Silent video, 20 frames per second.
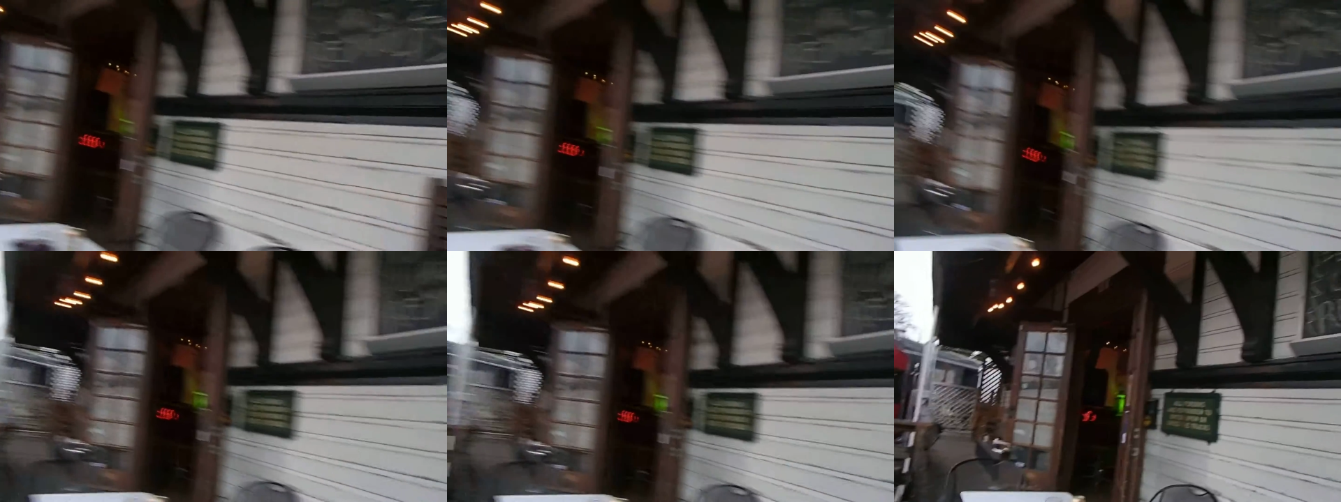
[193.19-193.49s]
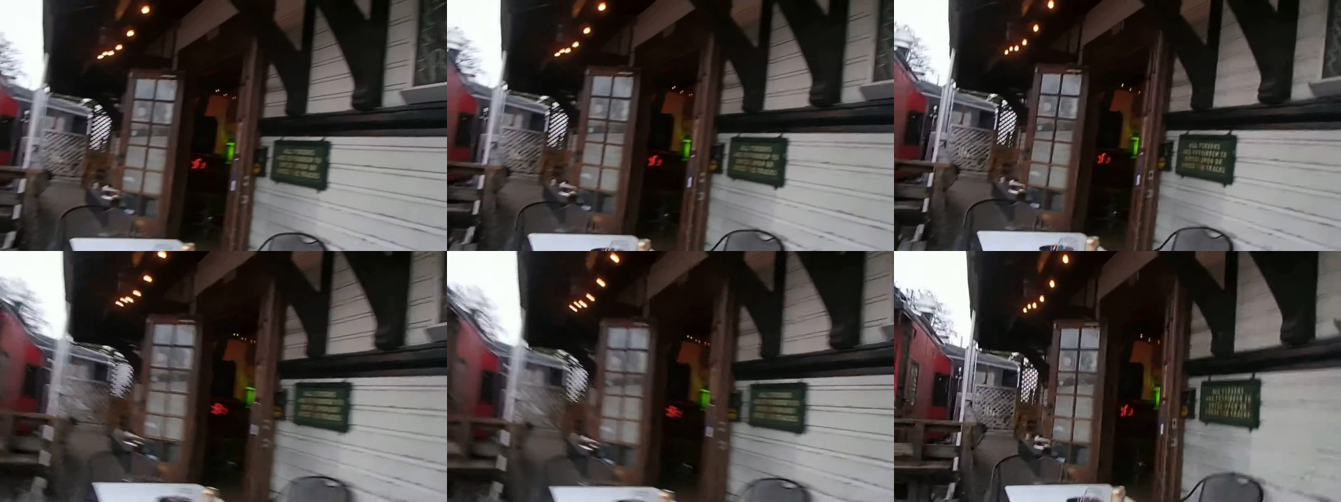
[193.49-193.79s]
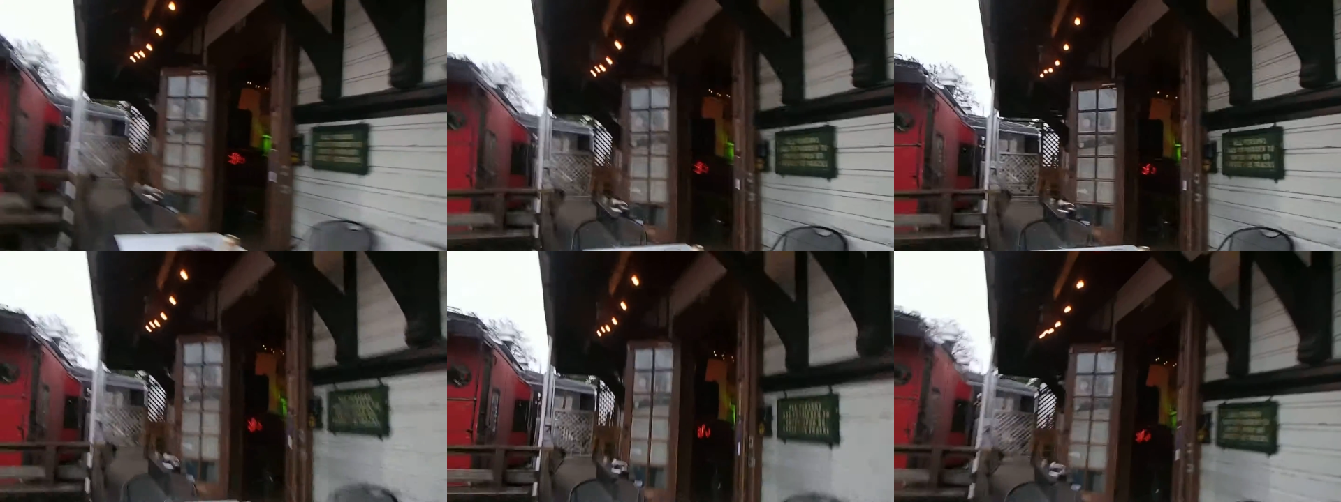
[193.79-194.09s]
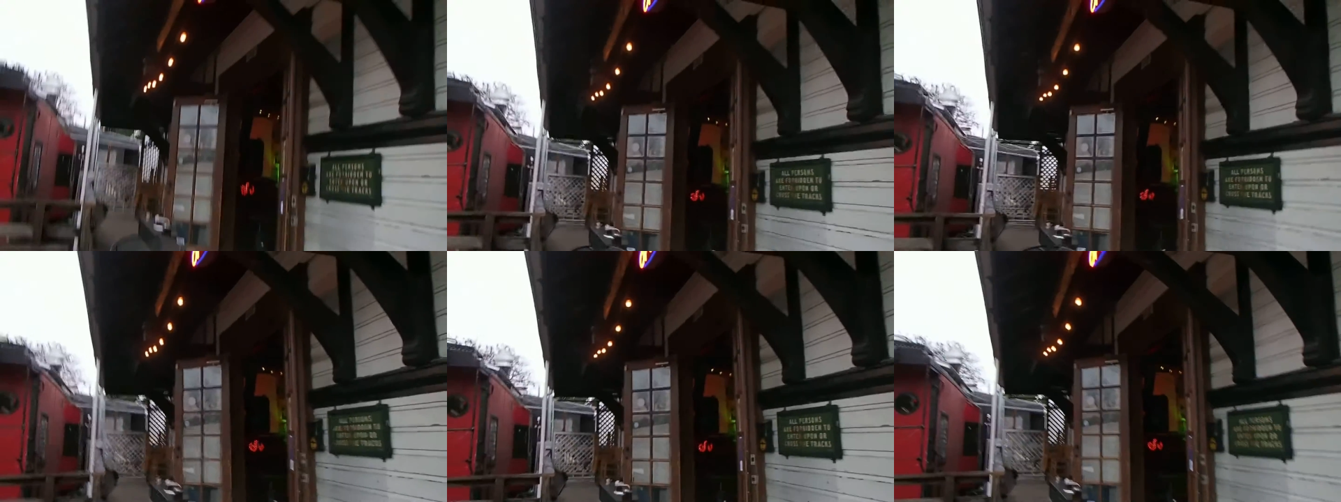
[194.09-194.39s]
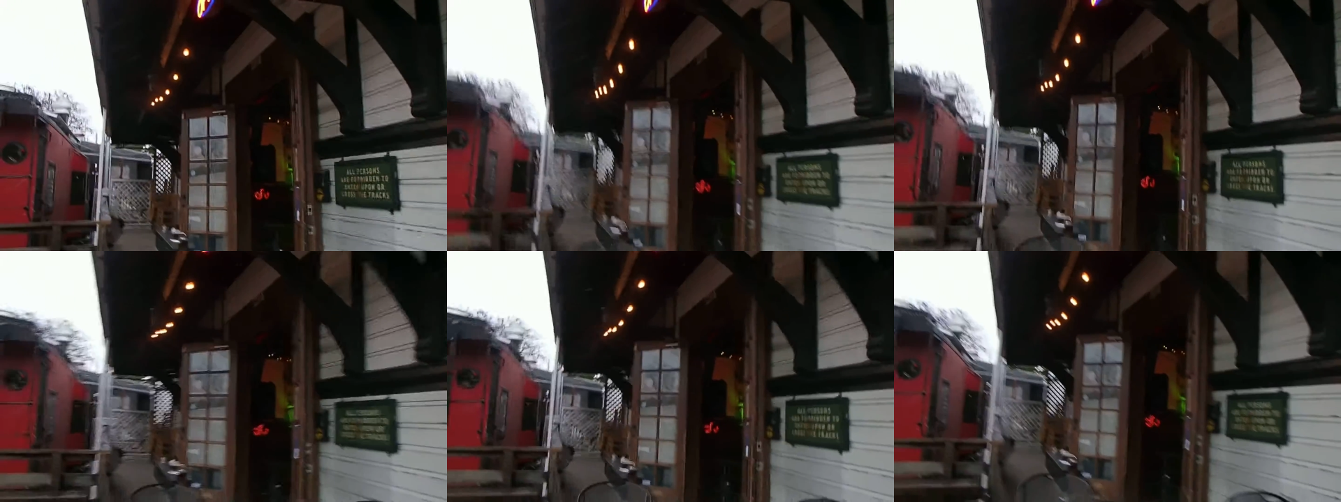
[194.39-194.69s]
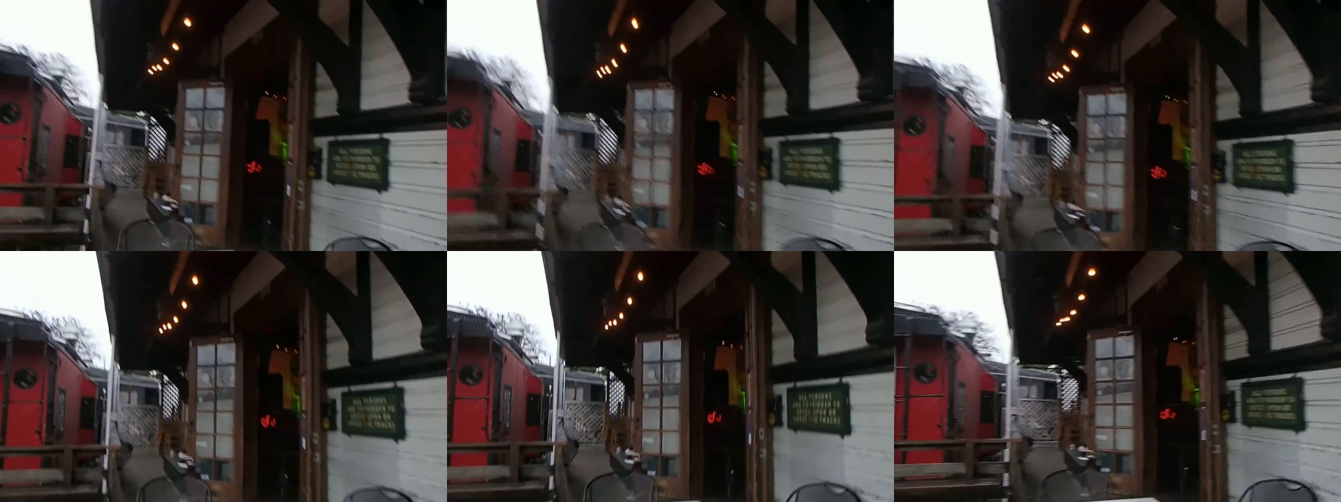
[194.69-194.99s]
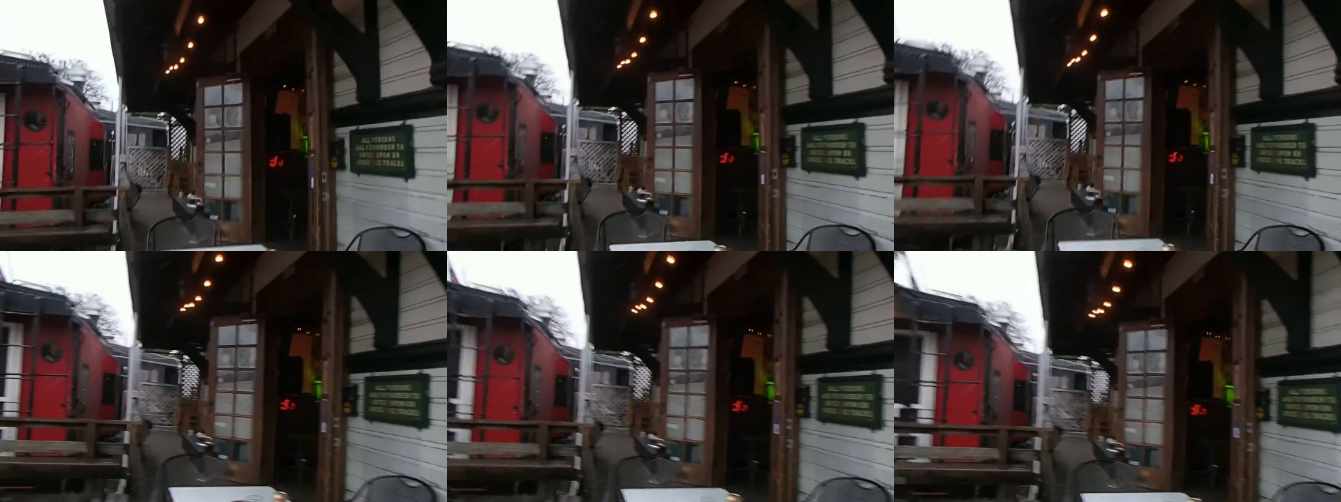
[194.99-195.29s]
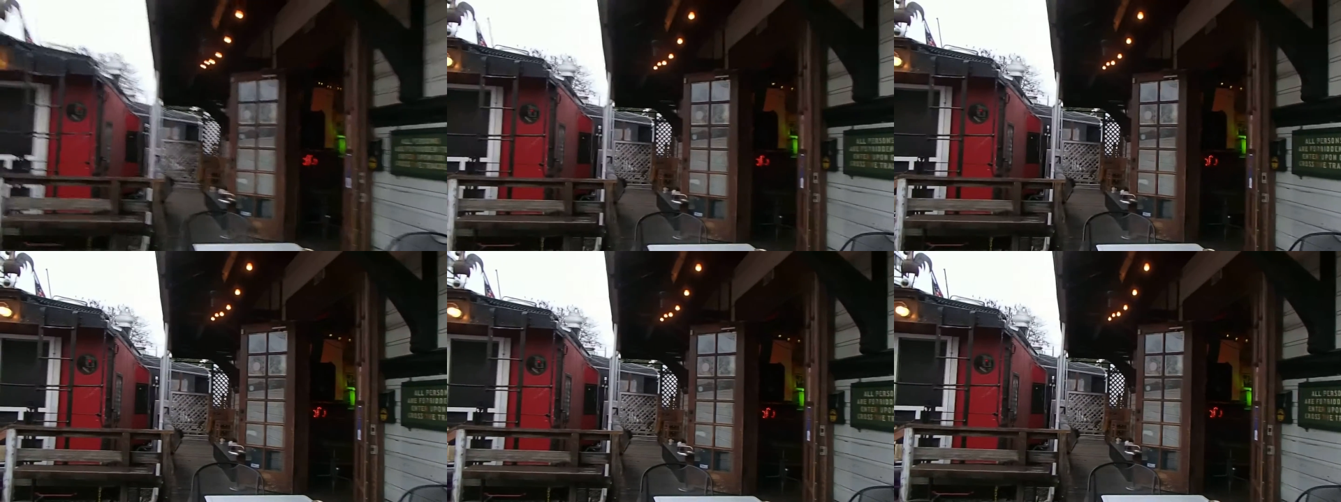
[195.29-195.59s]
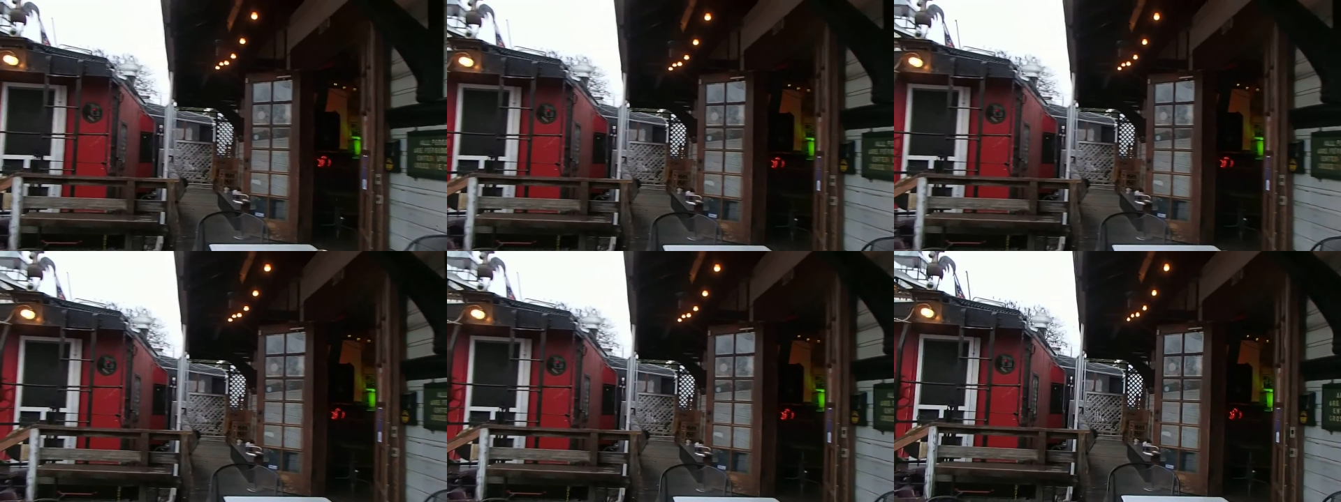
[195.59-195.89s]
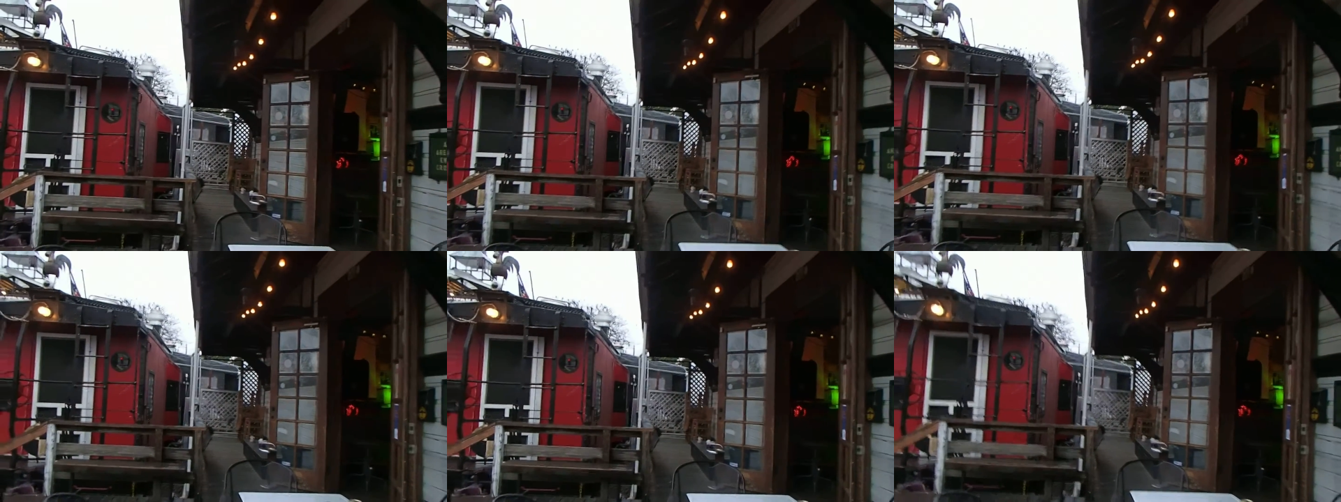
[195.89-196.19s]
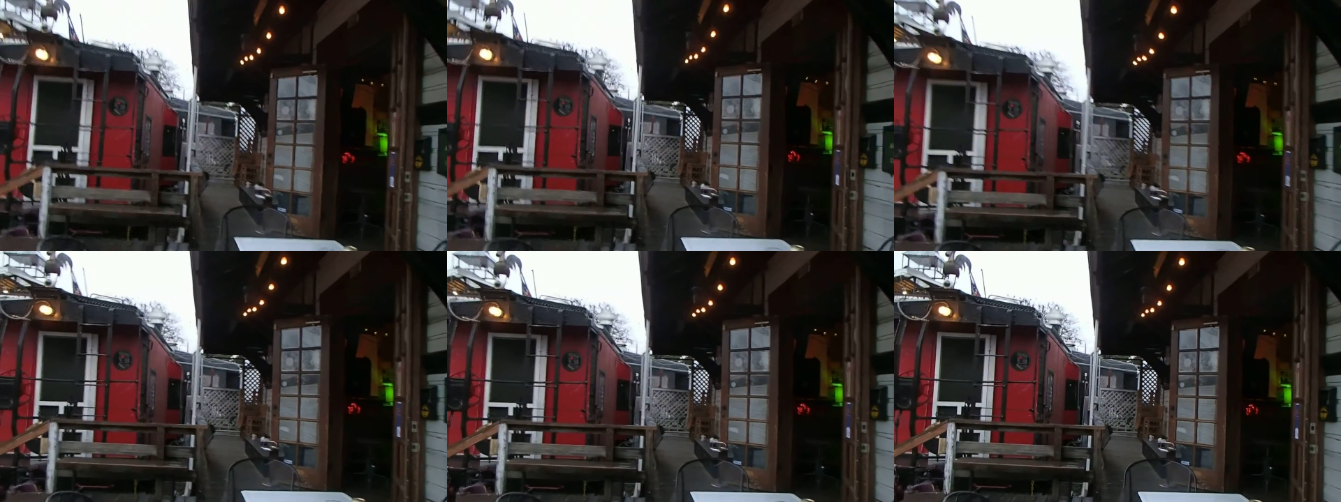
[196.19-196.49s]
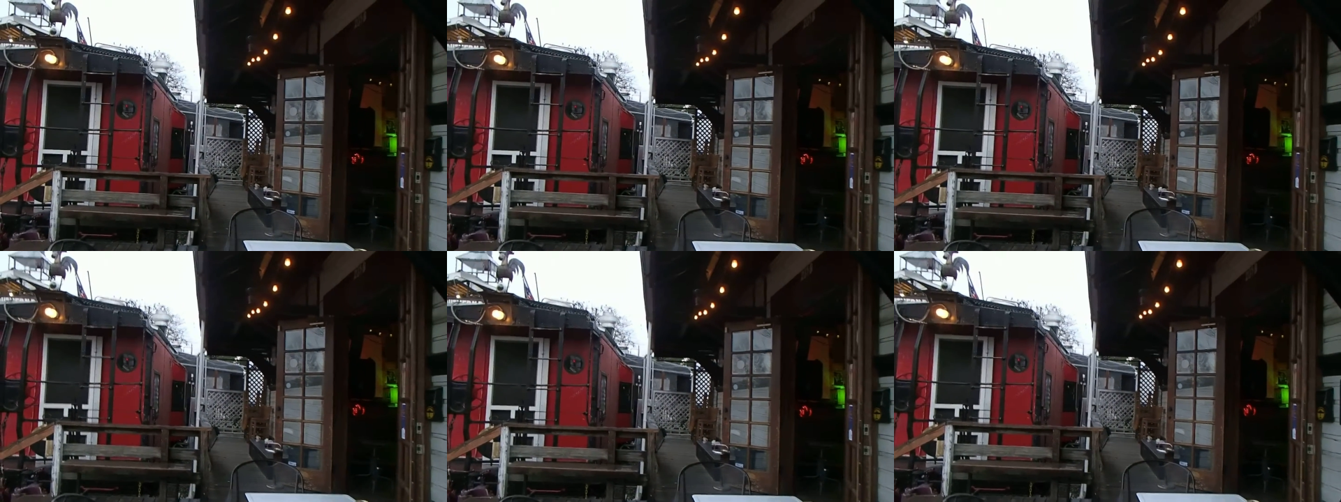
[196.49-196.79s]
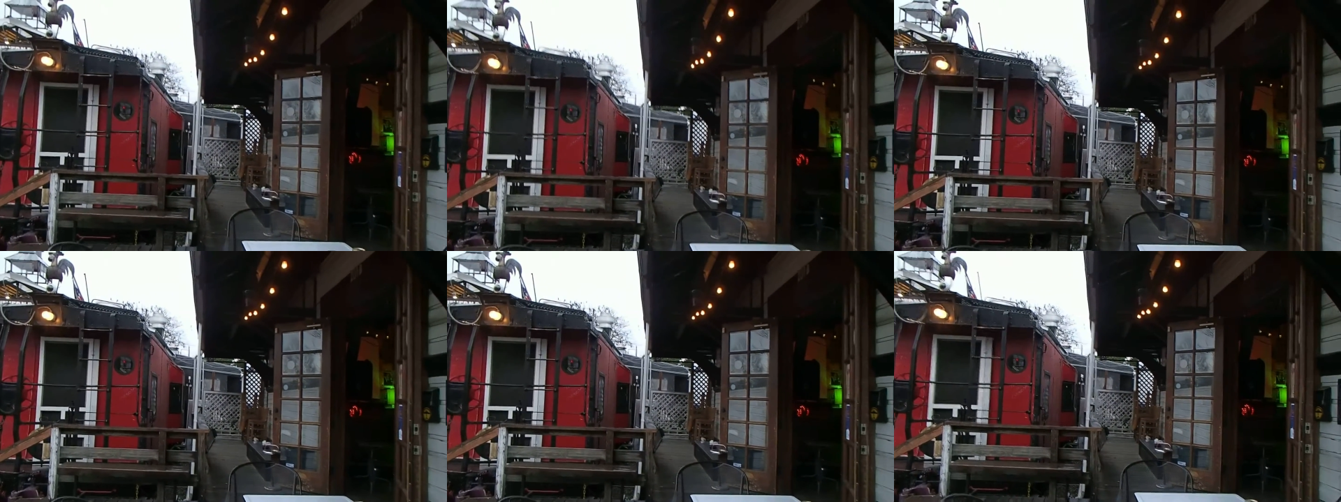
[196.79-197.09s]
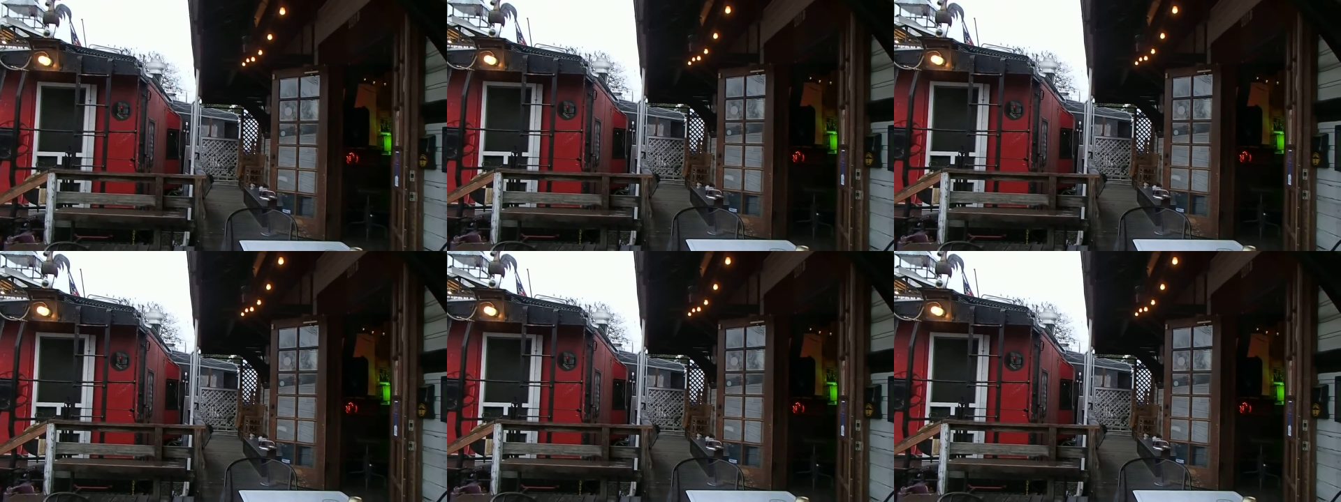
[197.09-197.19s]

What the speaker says: [unreadable: no face in view]